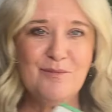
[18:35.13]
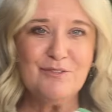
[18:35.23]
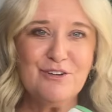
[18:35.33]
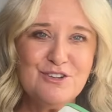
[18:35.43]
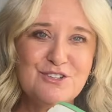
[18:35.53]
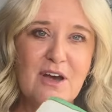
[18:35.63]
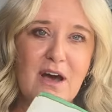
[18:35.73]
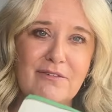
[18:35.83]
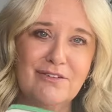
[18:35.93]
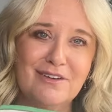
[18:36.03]
First
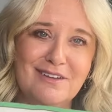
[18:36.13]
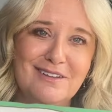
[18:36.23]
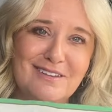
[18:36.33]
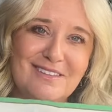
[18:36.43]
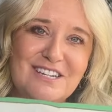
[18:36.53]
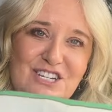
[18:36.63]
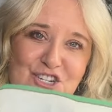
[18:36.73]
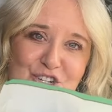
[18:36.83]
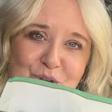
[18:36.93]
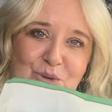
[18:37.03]
off, the
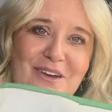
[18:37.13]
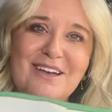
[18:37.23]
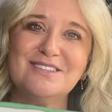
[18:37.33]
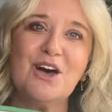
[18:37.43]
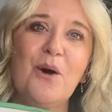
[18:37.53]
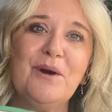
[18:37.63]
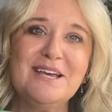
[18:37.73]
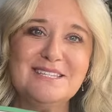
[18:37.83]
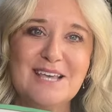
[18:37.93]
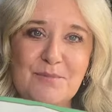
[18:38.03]
tissue. It's
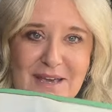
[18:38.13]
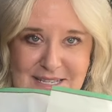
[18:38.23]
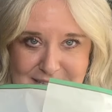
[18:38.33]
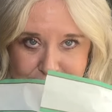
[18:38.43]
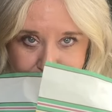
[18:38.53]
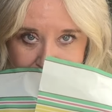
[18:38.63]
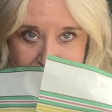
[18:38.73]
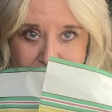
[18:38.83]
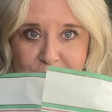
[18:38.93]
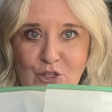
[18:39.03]
always amazing.
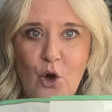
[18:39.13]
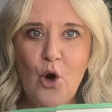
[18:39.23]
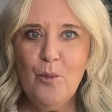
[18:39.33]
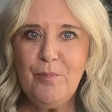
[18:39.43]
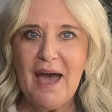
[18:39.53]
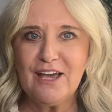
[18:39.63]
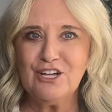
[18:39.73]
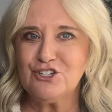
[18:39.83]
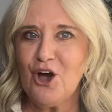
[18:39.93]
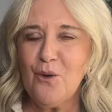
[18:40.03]
The whole
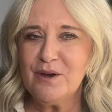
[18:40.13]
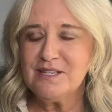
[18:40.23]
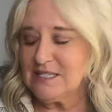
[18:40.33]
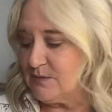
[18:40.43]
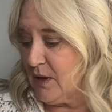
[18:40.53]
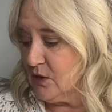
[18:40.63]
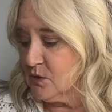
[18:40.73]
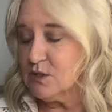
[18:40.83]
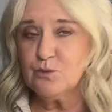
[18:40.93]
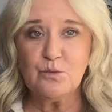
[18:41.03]
package always
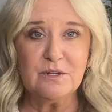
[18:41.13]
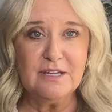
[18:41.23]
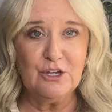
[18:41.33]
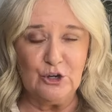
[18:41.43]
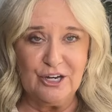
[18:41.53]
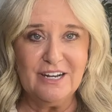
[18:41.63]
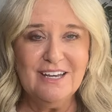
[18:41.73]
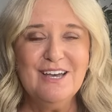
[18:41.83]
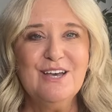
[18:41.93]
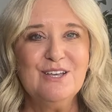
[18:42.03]
smells really good,
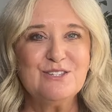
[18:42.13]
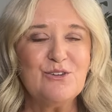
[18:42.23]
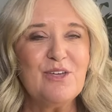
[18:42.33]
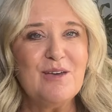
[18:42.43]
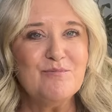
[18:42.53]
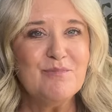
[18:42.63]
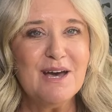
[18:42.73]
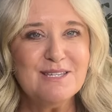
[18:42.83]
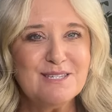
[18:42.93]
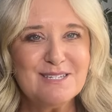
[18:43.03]
so they
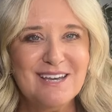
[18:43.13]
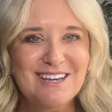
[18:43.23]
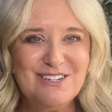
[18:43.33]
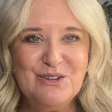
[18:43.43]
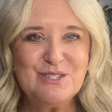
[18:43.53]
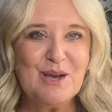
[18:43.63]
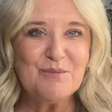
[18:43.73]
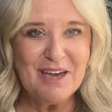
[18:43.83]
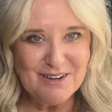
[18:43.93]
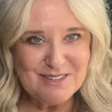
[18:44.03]
must do some
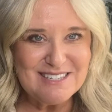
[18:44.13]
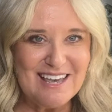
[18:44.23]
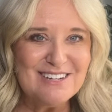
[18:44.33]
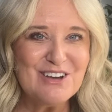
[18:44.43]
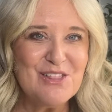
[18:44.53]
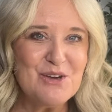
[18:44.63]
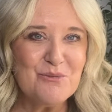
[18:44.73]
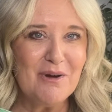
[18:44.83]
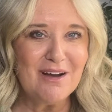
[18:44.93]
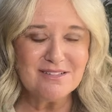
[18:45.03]
kind of scent on their
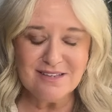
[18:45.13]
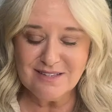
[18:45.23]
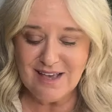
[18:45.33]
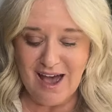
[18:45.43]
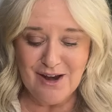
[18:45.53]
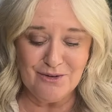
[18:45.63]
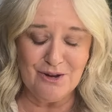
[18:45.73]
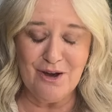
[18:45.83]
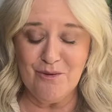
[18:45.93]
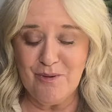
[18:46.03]
boxes. I don't
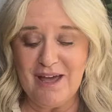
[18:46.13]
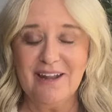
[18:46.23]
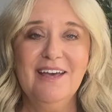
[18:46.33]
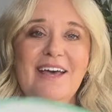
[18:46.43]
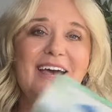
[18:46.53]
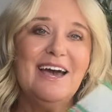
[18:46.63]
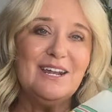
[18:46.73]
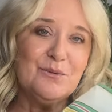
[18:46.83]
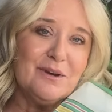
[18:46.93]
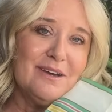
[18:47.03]
know, but
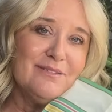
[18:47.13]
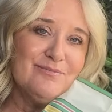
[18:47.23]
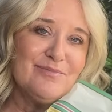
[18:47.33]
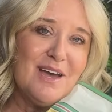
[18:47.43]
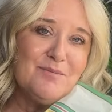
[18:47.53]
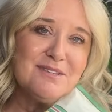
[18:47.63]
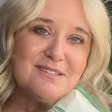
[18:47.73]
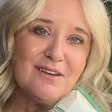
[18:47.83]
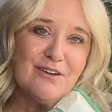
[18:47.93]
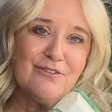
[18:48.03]
anyway, I'm a
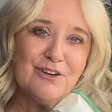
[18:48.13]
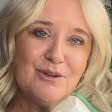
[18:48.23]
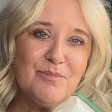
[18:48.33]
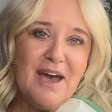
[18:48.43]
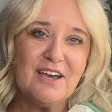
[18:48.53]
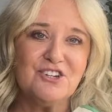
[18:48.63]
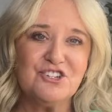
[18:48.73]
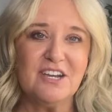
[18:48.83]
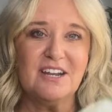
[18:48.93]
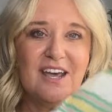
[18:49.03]
sucker for good
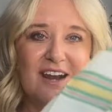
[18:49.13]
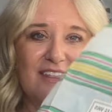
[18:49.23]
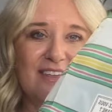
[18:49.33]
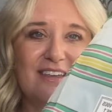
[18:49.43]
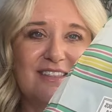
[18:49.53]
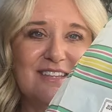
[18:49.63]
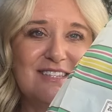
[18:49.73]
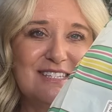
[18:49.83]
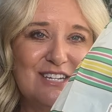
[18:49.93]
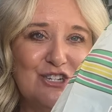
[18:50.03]
packaging, and I think
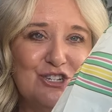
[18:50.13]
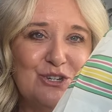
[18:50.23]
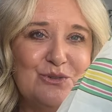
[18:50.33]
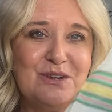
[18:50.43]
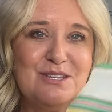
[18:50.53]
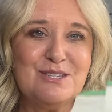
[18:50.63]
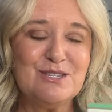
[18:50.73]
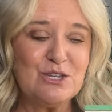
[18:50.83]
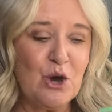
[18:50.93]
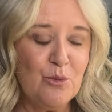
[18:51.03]
this tissue is
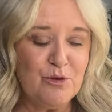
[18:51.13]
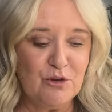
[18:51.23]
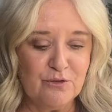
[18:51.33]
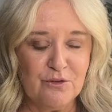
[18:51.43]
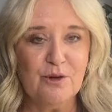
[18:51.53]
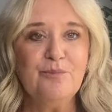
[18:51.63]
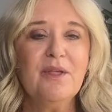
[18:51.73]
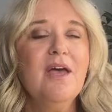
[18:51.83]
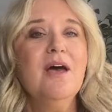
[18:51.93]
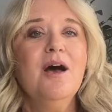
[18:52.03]
so beautiful.
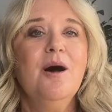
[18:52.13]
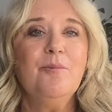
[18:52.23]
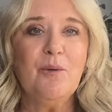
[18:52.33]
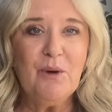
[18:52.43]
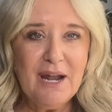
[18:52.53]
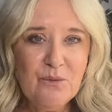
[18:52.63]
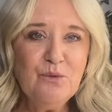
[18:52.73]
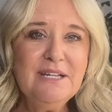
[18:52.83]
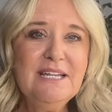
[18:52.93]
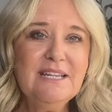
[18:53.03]
But what I
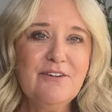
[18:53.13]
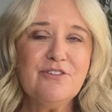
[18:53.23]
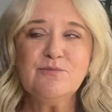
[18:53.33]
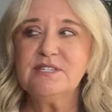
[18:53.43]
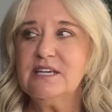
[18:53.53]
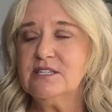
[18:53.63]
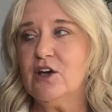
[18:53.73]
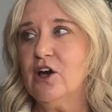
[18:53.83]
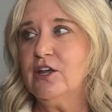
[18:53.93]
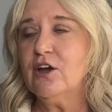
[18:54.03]
really love from
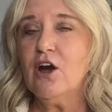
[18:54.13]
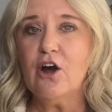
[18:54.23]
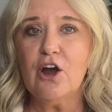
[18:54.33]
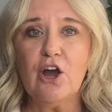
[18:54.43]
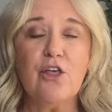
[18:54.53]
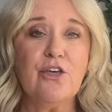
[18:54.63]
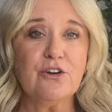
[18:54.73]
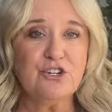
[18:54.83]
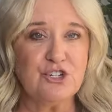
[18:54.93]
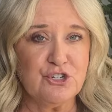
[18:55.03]
Sezane are their
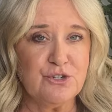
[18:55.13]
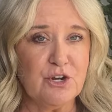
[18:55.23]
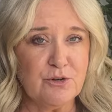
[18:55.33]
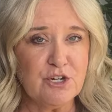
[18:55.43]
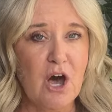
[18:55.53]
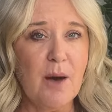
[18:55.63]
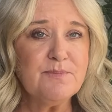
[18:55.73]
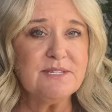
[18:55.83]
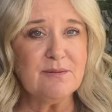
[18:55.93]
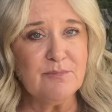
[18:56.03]

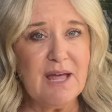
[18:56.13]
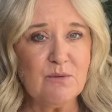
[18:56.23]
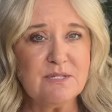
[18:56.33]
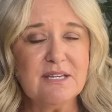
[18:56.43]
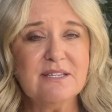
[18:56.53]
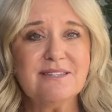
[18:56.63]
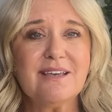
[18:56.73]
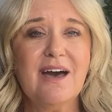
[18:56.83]
tops and blouses.